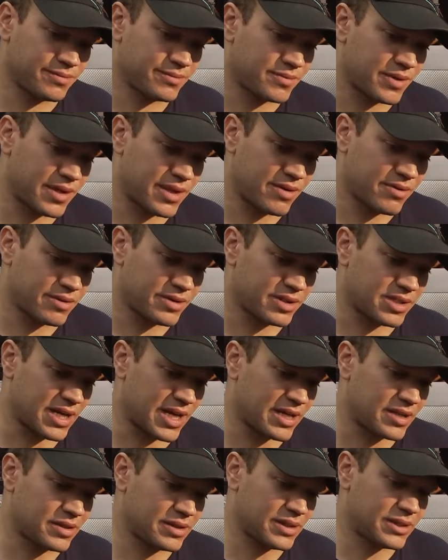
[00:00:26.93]
when they were
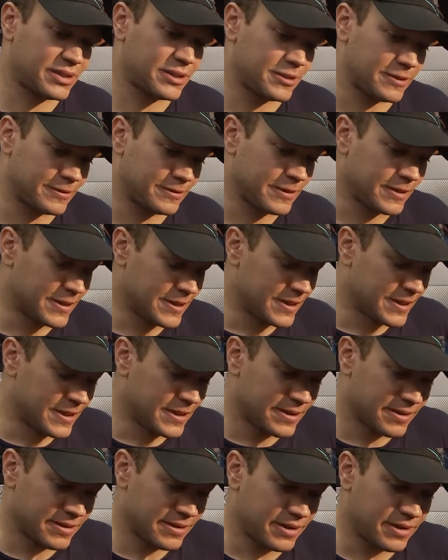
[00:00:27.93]
cycling, and
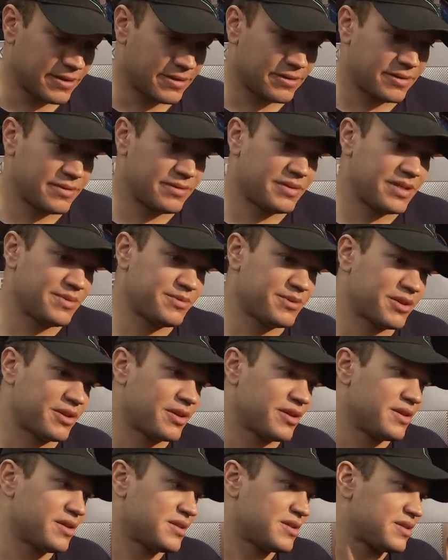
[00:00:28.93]
you know, teams are
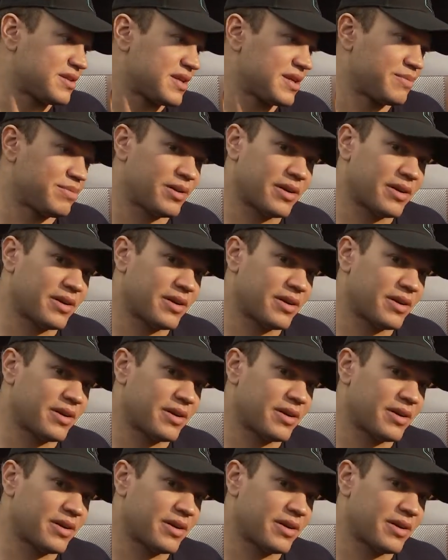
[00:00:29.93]
good in this league.